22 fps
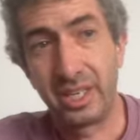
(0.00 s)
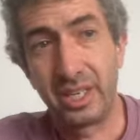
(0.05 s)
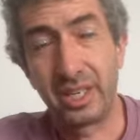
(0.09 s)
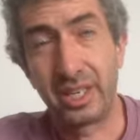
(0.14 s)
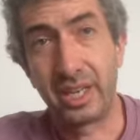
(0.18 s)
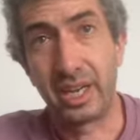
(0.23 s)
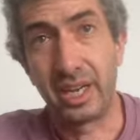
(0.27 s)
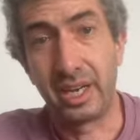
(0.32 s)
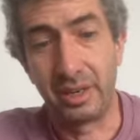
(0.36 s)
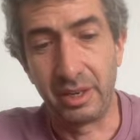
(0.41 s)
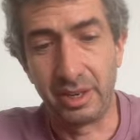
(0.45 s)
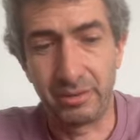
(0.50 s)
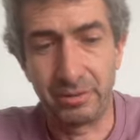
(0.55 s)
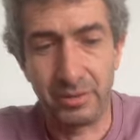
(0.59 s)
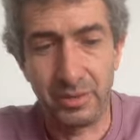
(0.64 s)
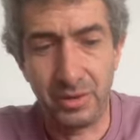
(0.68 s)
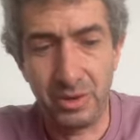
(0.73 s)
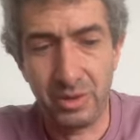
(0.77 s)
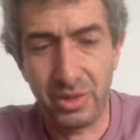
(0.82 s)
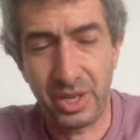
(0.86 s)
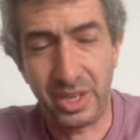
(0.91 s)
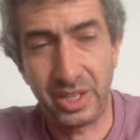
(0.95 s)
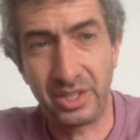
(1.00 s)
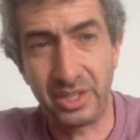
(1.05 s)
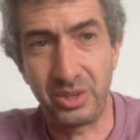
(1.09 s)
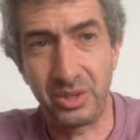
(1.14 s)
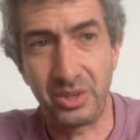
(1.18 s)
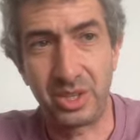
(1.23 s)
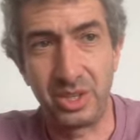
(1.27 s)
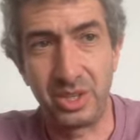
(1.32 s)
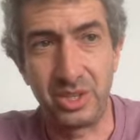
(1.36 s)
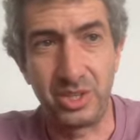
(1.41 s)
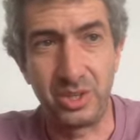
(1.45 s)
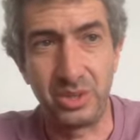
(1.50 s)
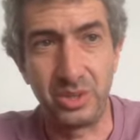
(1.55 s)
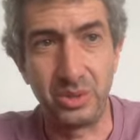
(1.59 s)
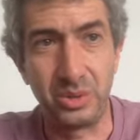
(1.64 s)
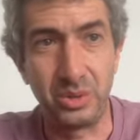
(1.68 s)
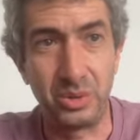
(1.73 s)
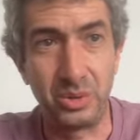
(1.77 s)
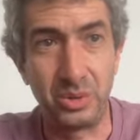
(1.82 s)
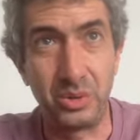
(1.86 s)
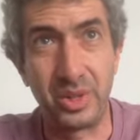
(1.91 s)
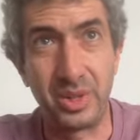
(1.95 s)
a few things you could
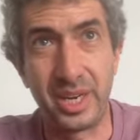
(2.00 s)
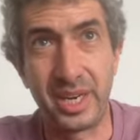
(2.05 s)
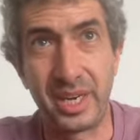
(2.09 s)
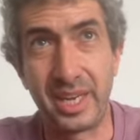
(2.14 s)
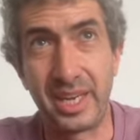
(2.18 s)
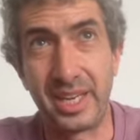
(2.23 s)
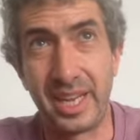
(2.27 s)
do that I